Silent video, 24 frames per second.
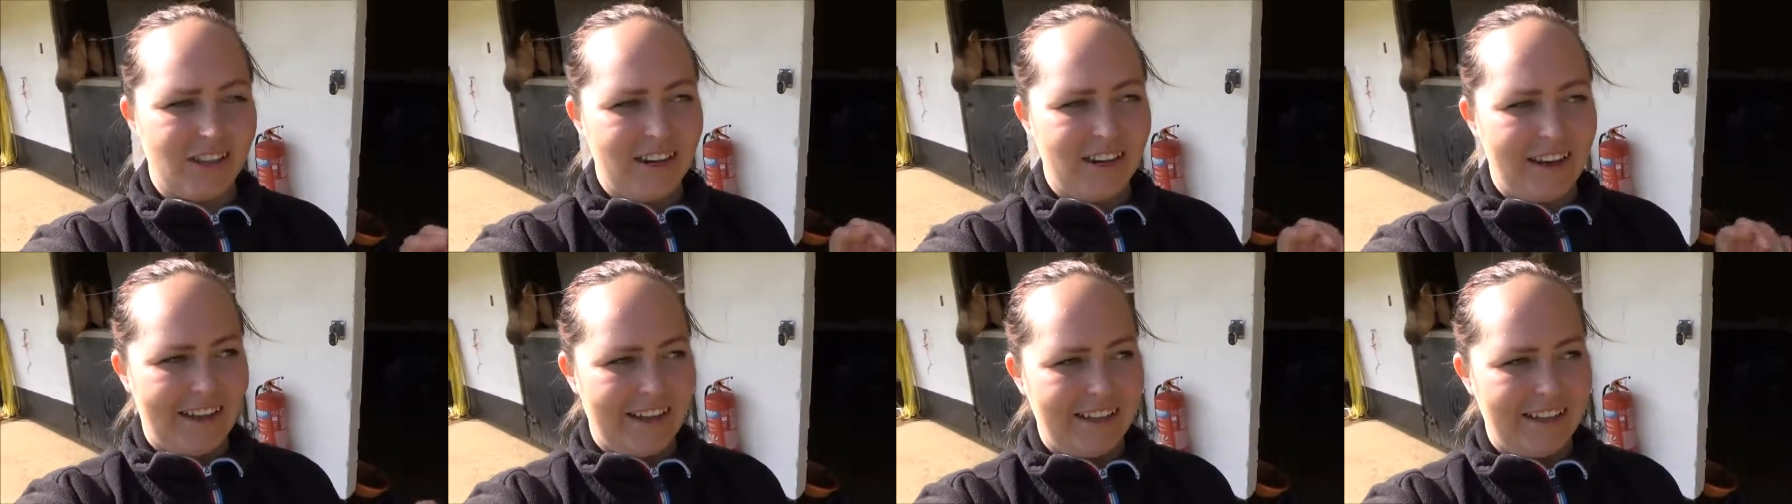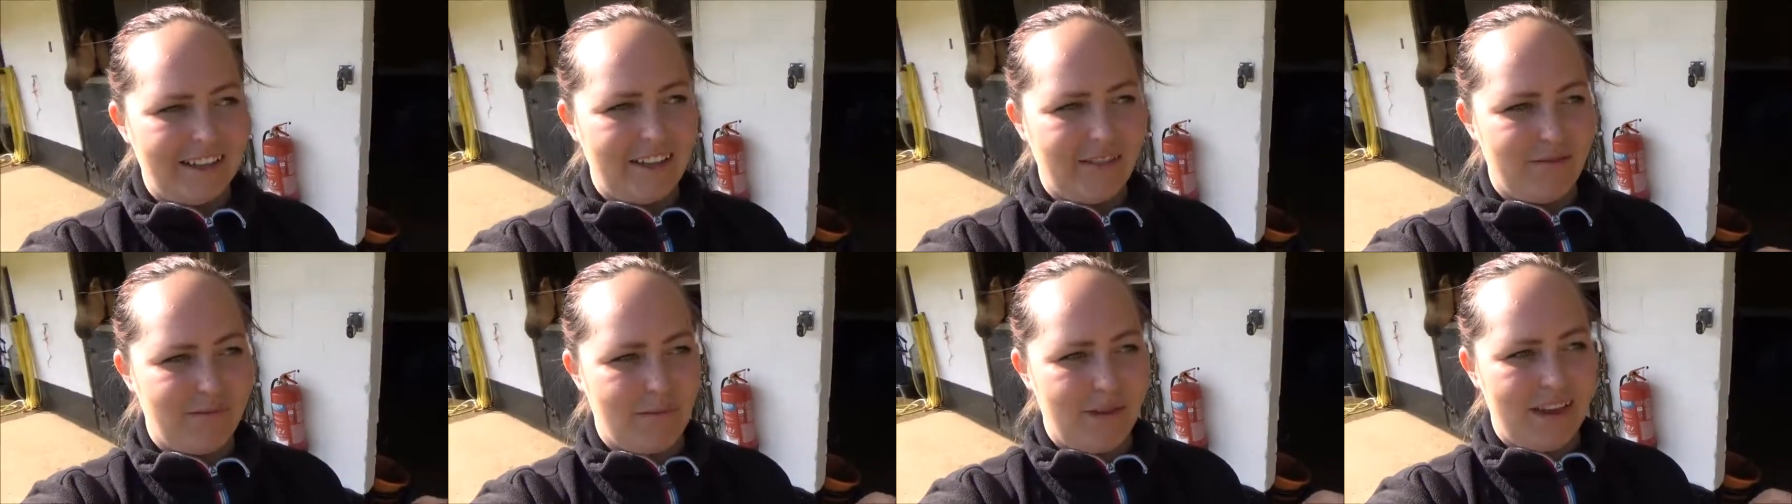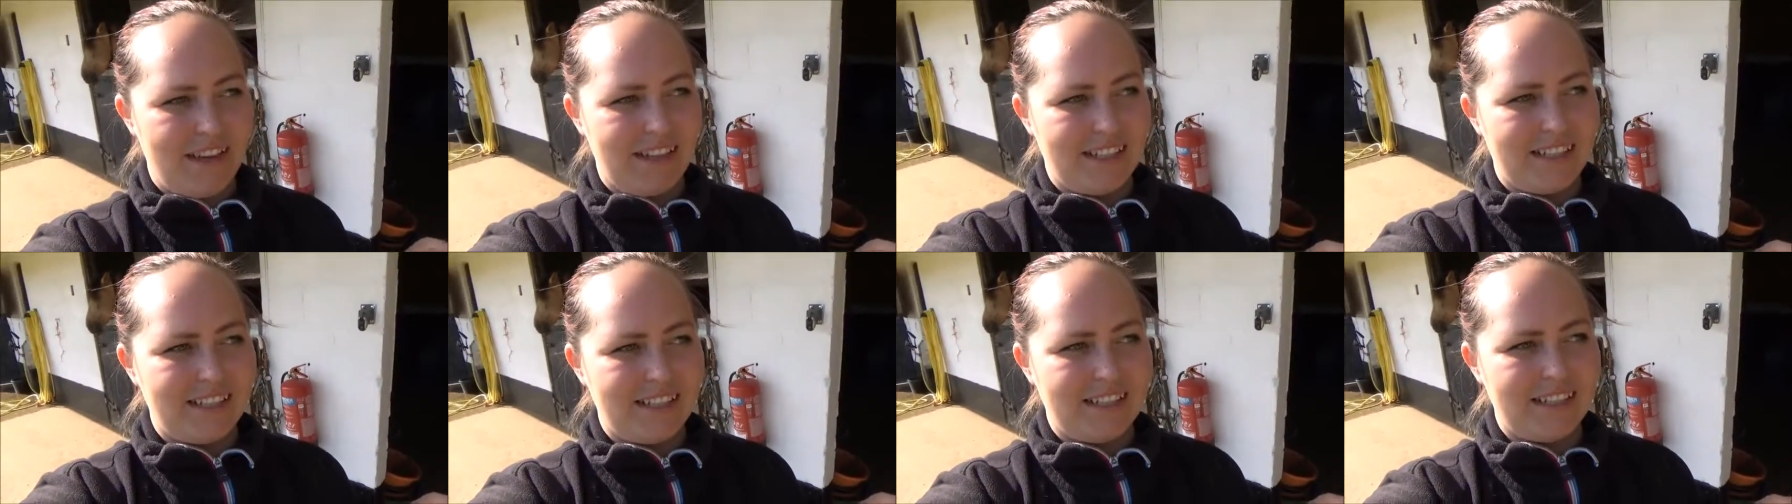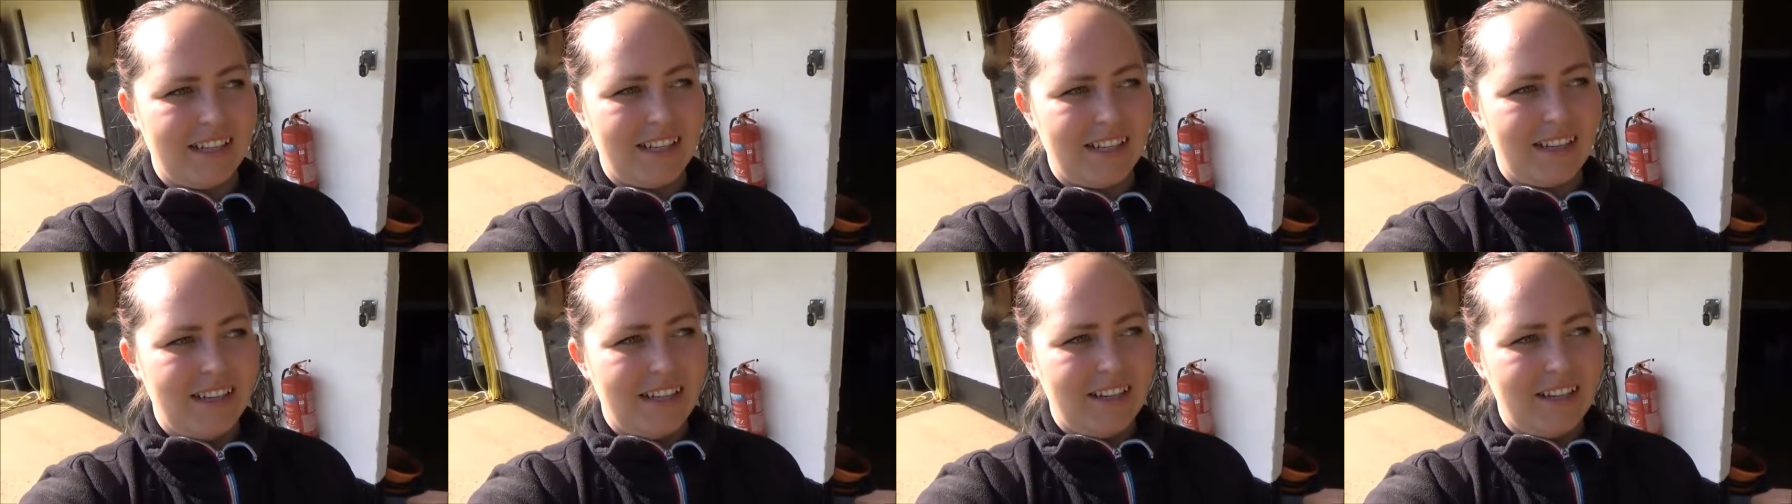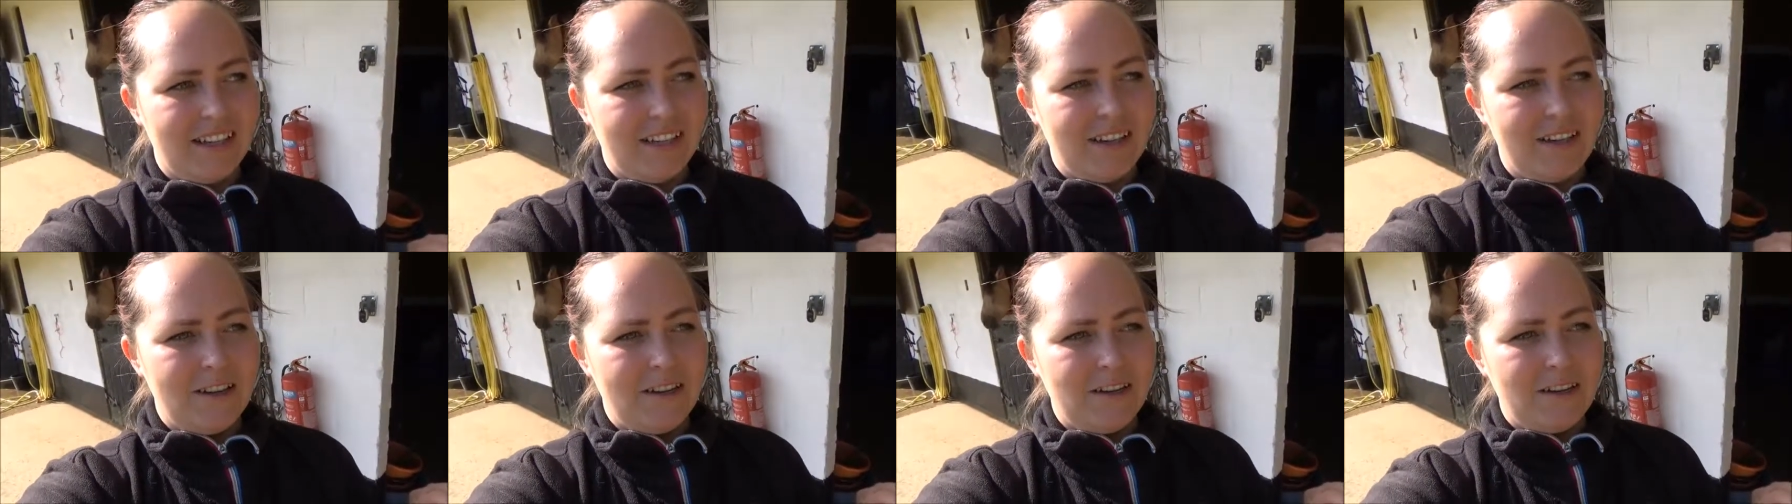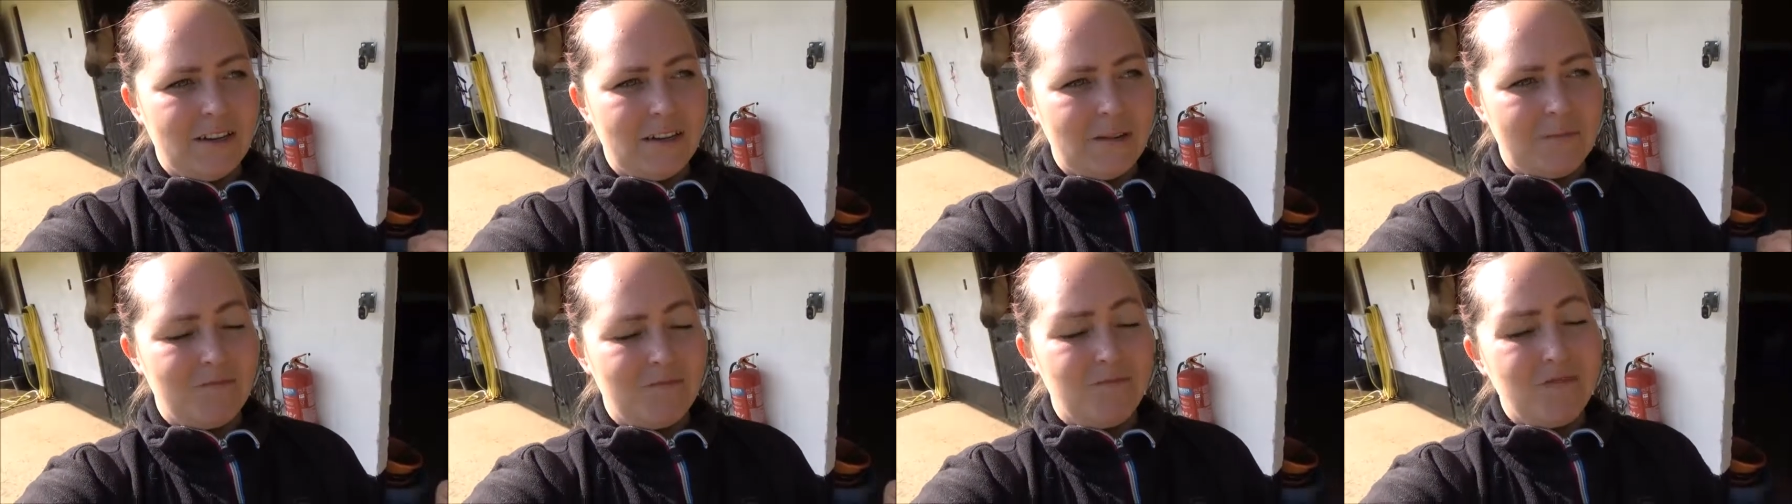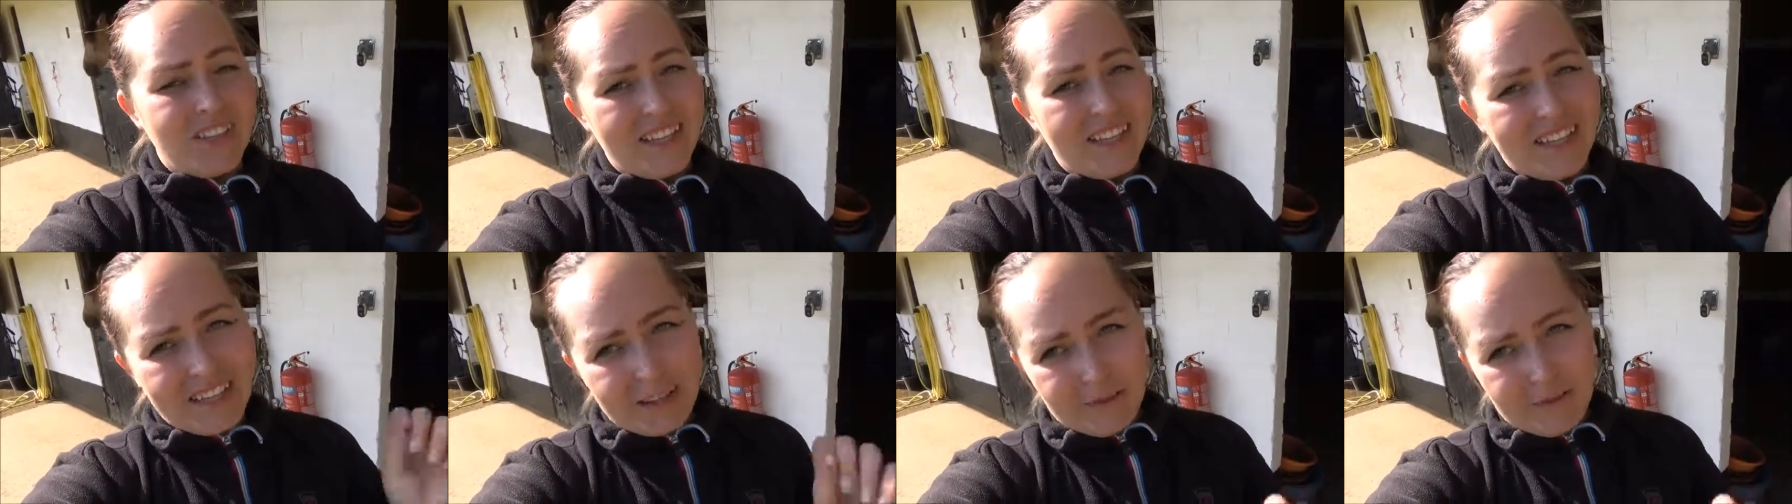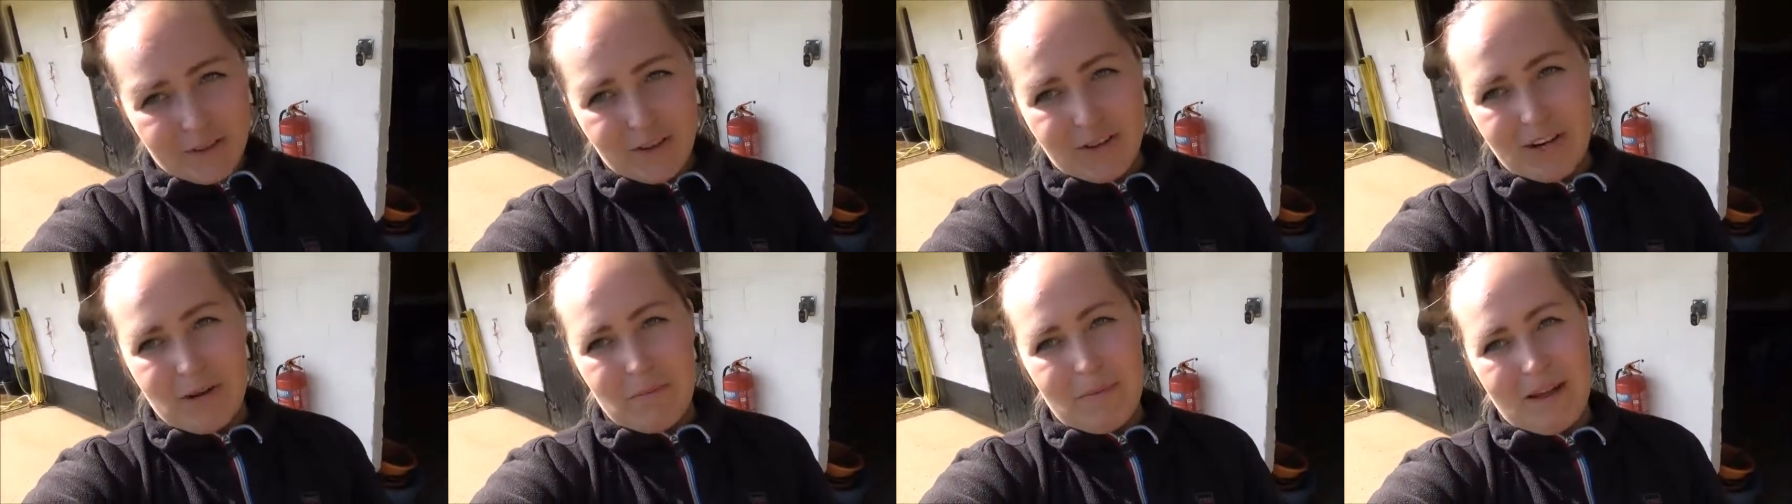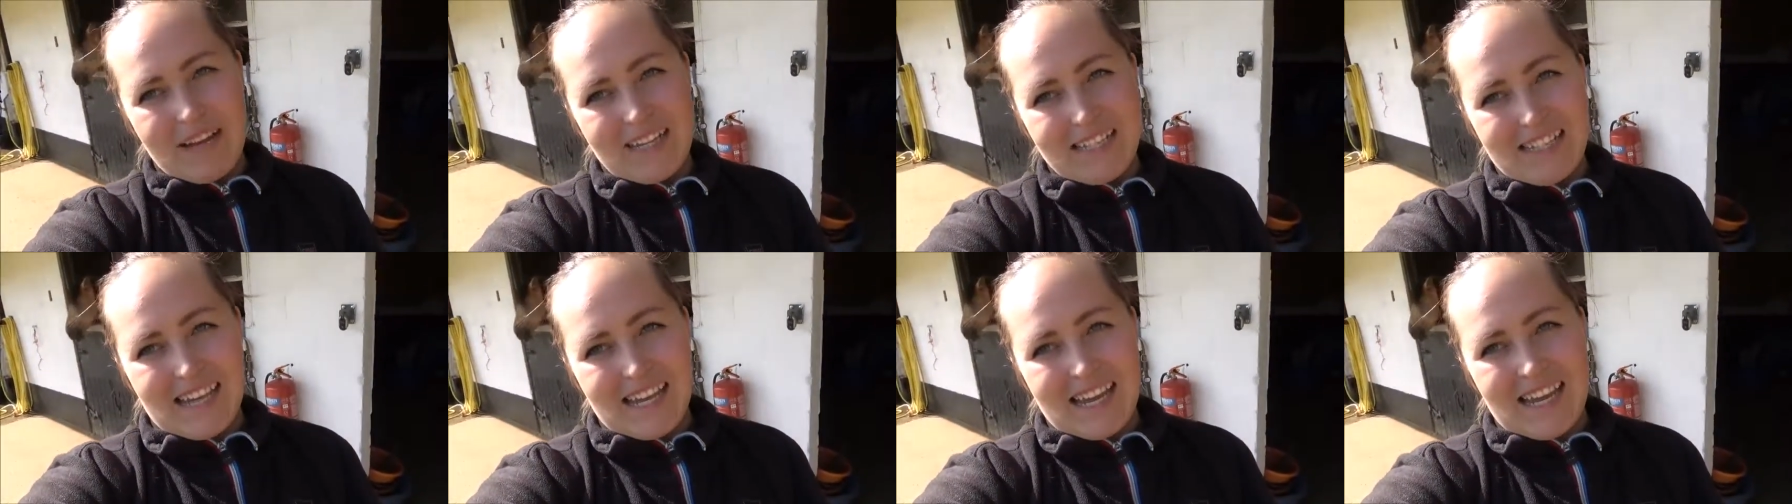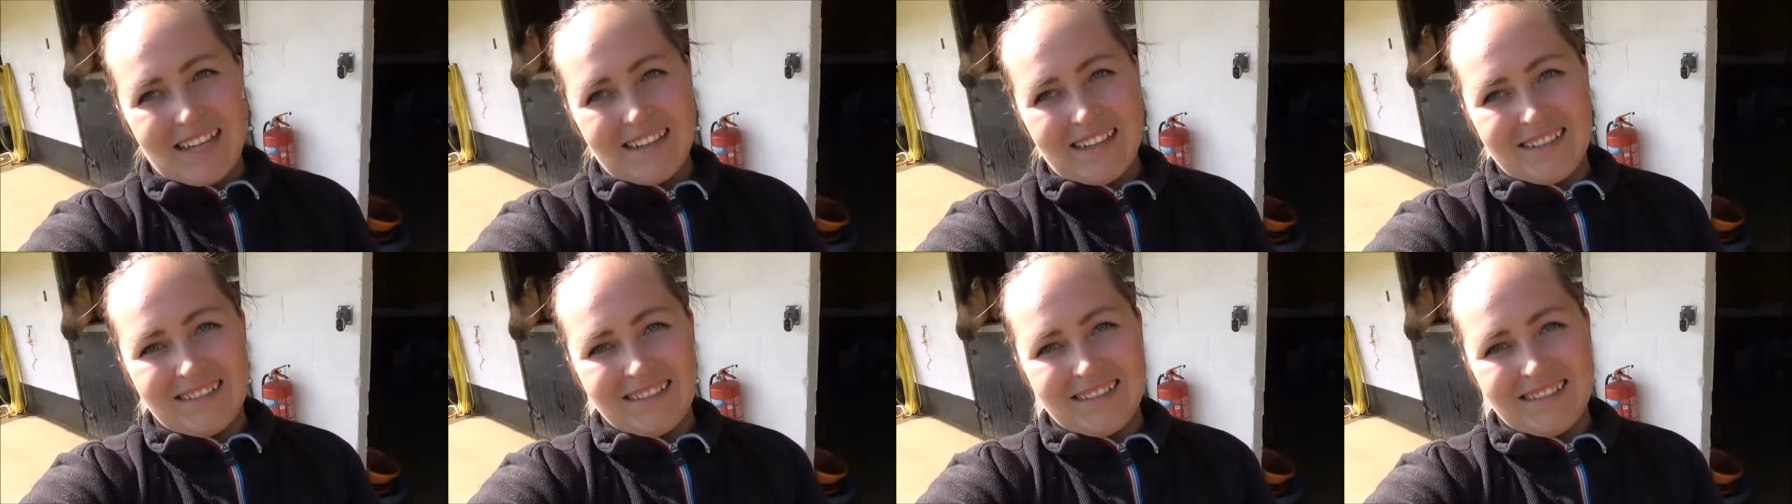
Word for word: negative bits, even on a bad day.